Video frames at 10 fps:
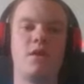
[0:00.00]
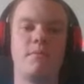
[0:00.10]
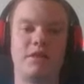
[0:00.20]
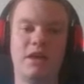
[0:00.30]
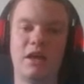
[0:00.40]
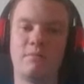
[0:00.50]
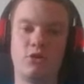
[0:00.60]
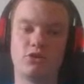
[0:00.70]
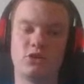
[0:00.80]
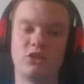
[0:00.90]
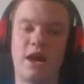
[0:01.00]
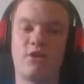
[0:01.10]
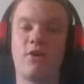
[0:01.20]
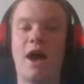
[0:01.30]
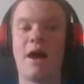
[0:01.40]
my Daily Motion
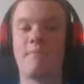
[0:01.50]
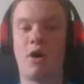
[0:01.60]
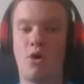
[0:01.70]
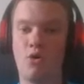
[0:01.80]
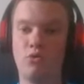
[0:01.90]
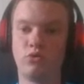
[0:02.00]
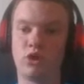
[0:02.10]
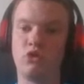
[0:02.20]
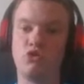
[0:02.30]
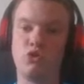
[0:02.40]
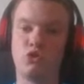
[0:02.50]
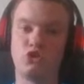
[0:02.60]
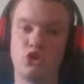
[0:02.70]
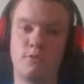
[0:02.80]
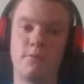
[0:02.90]
channel and my old
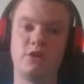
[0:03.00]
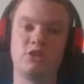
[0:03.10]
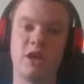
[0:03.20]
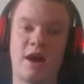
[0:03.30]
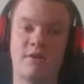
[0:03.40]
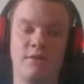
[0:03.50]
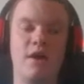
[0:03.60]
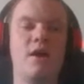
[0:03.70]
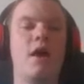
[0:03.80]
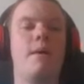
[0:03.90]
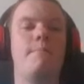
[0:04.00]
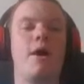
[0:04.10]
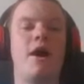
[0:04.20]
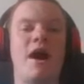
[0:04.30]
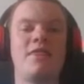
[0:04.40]
YouTube channel.
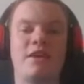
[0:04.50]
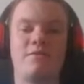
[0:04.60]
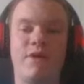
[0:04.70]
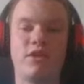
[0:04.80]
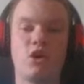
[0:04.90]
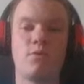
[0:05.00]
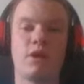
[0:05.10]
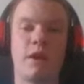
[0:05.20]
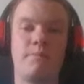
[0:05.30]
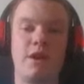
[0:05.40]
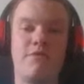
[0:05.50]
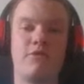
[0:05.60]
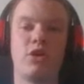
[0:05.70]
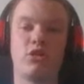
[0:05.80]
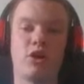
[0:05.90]
But in this video we're going to
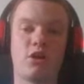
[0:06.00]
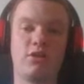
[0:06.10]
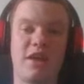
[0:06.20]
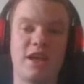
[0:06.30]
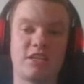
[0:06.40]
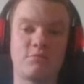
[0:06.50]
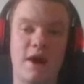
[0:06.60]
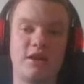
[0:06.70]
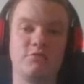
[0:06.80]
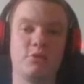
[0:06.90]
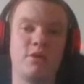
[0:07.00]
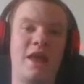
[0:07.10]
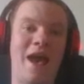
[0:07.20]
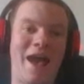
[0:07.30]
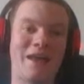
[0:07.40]
preview the third test match between
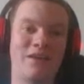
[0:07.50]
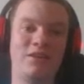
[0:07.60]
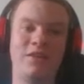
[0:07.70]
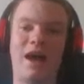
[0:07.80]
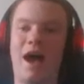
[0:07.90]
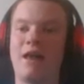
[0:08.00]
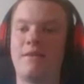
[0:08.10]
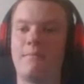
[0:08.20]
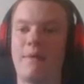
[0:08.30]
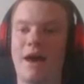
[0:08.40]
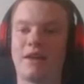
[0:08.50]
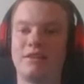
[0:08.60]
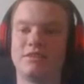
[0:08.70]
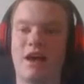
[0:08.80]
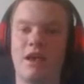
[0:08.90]
England and
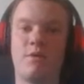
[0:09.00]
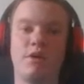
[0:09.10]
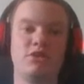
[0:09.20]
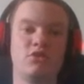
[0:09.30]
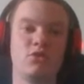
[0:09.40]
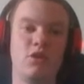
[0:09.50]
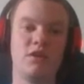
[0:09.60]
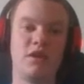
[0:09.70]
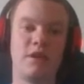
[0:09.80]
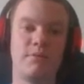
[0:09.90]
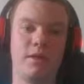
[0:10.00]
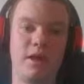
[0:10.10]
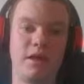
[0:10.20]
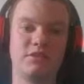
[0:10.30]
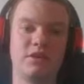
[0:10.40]
Pakistan, which is going to take
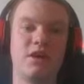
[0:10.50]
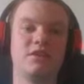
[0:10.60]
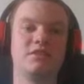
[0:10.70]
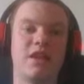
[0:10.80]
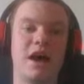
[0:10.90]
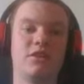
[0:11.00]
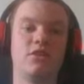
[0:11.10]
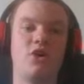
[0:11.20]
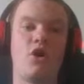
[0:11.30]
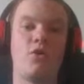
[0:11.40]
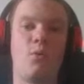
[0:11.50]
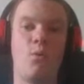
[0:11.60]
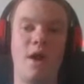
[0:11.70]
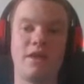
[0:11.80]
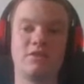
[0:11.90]
place starting on
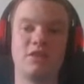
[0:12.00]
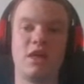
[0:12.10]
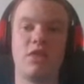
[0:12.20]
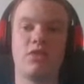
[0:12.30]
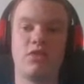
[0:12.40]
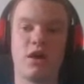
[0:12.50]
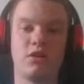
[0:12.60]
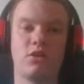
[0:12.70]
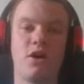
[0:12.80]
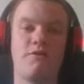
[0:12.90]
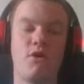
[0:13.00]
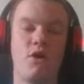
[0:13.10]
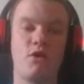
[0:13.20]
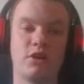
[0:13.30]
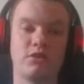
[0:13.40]
Wednesday the 3rd of
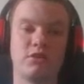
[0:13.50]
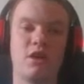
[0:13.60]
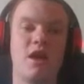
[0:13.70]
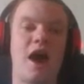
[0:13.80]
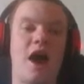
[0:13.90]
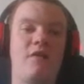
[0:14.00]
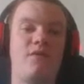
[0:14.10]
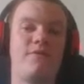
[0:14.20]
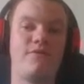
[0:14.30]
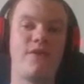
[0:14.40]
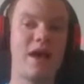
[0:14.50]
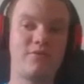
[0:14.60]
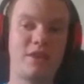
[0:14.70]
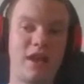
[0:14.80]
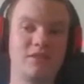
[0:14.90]
August and run
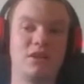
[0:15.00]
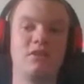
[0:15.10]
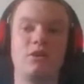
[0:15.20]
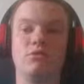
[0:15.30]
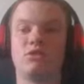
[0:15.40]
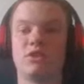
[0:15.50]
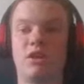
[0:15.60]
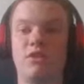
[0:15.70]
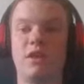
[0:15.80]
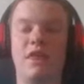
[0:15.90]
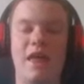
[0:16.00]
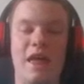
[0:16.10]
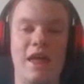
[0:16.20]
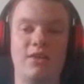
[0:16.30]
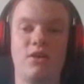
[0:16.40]
5 days until Sunday the
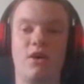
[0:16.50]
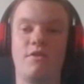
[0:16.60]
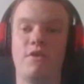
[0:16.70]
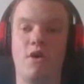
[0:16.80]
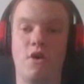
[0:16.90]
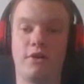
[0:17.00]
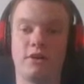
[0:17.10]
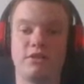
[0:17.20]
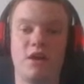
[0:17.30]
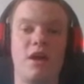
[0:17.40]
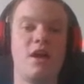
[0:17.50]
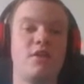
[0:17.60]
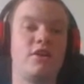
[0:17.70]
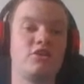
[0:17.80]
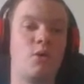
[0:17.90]
8th of August.
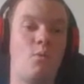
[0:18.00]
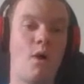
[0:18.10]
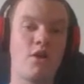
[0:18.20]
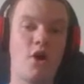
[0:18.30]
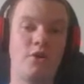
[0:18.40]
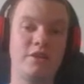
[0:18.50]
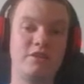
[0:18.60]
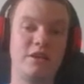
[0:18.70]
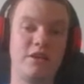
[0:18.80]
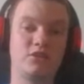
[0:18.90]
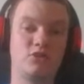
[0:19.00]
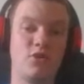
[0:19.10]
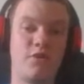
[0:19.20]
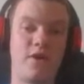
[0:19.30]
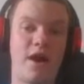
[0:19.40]
That's 1-all in the series
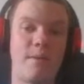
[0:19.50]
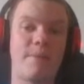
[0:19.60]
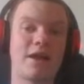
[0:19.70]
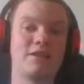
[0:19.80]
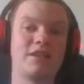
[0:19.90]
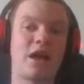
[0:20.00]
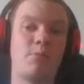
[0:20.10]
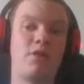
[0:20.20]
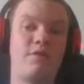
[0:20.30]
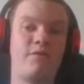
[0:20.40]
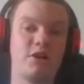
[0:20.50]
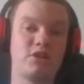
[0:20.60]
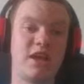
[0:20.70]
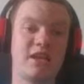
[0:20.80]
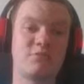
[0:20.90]
so far. Pakistan won the
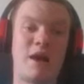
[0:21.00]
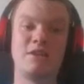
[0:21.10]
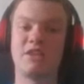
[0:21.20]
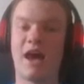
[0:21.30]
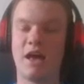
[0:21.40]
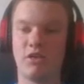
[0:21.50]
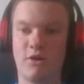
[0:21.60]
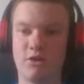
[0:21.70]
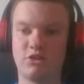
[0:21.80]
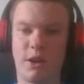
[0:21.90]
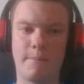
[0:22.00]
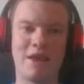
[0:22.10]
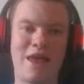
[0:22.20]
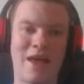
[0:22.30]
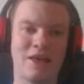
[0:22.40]
first test match at Lord's,
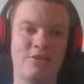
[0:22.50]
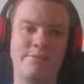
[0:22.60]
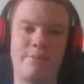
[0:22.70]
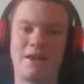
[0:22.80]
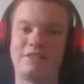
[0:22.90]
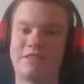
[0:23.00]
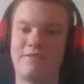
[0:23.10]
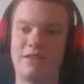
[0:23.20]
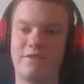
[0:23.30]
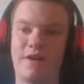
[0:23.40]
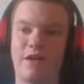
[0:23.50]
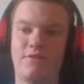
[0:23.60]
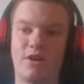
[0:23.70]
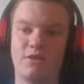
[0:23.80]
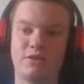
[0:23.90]
beating England by 75
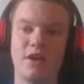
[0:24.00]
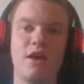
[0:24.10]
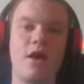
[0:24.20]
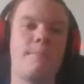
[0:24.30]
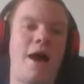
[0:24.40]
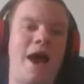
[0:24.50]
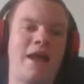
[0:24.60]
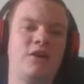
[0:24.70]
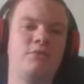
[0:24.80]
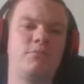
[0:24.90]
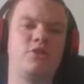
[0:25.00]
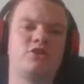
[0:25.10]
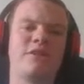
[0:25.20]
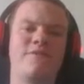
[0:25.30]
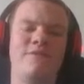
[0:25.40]
runs, but England
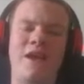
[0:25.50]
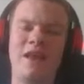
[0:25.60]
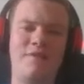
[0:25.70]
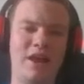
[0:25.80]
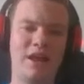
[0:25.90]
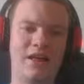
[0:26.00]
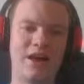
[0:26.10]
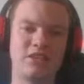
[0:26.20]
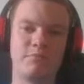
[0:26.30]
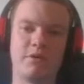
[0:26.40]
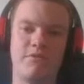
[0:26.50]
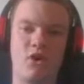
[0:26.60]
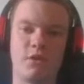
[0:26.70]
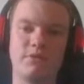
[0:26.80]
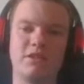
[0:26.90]
produced a very classy
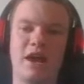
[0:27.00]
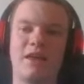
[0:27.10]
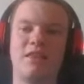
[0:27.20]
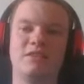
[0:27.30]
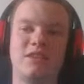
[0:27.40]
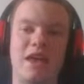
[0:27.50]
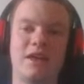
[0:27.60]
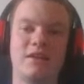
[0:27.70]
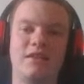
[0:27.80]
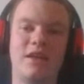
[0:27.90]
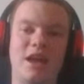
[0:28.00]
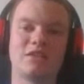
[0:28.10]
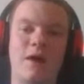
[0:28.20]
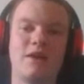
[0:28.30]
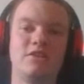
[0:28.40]
performance in the second
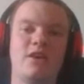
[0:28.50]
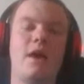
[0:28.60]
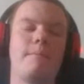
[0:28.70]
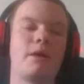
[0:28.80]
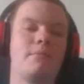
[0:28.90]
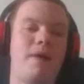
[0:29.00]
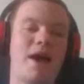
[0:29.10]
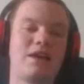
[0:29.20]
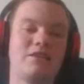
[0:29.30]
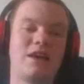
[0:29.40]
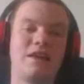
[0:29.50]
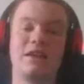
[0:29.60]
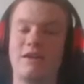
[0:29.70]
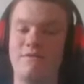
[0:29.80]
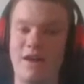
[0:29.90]
test match, beating Pakistan
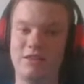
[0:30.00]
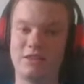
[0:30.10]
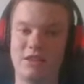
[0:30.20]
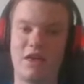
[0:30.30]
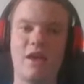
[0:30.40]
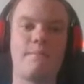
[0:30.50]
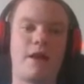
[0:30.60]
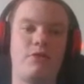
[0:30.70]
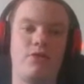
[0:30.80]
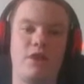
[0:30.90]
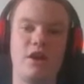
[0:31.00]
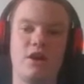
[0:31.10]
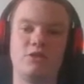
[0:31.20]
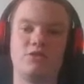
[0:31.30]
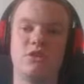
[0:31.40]
convincingly by
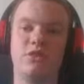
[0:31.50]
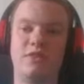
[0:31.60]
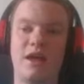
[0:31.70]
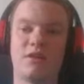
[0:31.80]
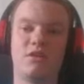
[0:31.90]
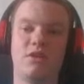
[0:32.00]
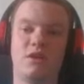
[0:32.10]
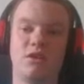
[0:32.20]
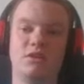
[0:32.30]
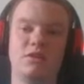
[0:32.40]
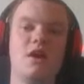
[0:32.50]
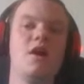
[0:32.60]
330 runs.